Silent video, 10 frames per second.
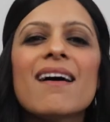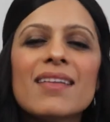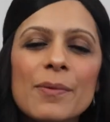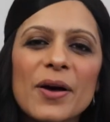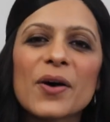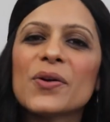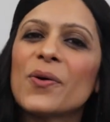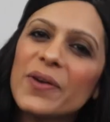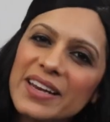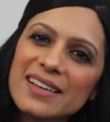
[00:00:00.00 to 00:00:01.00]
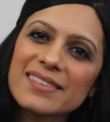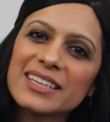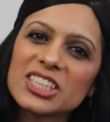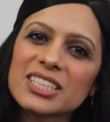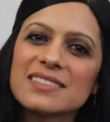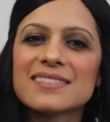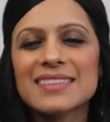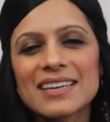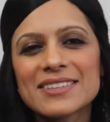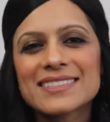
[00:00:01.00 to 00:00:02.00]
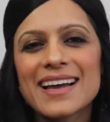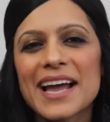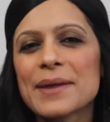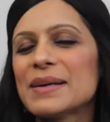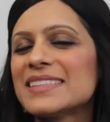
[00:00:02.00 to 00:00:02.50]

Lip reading: all about organization, saving time,